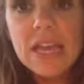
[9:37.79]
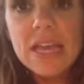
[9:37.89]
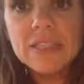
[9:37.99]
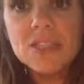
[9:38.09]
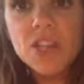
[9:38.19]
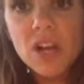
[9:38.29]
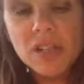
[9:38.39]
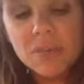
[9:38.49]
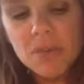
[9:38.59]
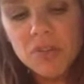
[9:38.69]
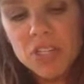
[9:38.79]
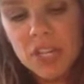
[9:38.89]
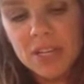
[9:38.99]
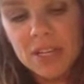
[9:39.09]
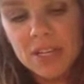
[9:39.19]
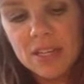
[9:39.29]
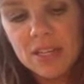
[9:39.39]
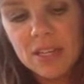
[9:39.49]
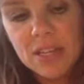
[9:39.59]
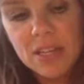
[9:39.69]
It's a chocolate milkshake.
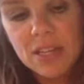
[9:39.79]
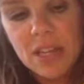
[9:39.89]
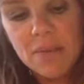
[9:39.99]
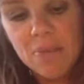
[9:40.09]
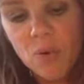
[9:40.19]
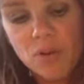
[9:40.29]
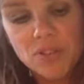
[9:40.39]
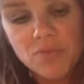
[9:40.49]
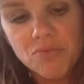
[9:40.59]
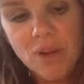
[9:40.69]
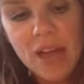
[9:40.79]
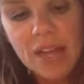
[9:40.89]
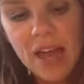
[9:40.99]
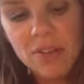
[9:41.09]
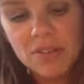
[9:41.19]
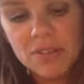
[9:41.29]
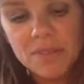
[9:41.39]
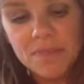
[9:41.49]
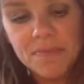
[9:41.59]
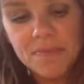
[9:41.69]
It pours right out.
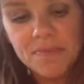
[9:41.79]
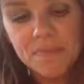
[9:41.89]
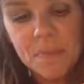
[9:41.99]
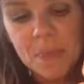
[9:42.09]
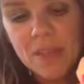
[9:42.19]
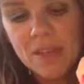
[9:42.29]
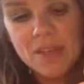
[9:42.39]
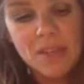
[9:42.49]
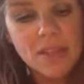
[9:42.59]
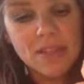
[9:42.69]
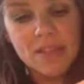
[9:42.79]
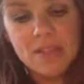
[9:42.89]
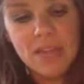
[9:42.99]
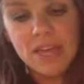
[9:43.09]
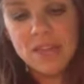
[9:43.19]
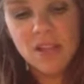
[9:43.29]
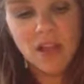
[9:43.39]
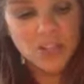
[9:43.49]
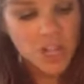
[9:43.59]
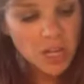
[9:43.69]
It's
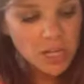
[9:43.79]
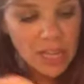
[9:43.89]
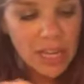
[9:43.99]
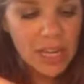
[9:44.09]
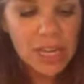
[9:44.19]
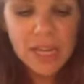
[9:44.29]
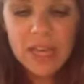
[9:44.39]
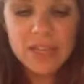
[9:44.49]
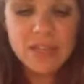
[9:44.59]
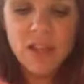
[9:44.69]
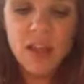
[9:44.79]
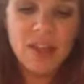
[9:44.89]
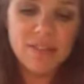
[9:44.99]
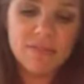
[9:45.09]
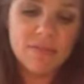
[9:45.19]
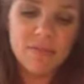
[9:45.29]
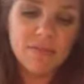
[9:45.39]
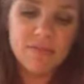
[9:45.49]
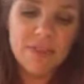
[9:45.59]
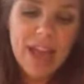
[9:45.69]
not chunky. It's not
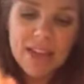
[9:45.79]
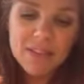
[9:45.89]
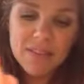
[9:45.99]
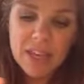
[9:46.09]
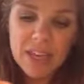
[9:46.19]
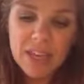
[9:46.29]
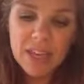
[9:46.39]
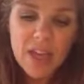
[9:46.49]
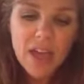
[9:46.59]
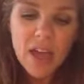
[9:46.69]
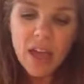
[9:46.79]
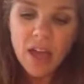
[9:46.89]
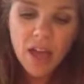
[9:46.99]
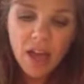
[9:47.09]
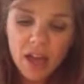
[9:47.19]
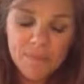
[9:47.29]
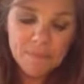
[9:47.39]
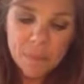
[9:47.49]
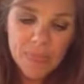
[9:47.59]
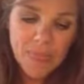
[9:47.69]
nasty.
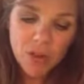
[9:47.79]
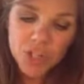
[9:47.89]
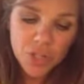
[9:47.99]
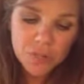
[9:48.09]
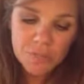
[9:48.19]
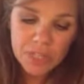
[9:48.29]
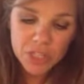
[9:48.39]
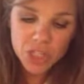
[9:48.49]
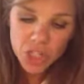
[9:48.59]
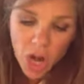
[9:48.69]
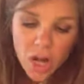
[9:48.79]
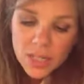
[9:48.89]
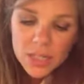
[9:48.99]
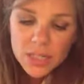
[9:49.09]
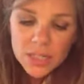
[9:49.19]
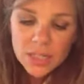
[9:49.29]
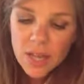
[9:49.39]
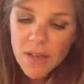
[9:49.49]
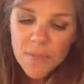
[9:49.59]
There shouldn't be chunks.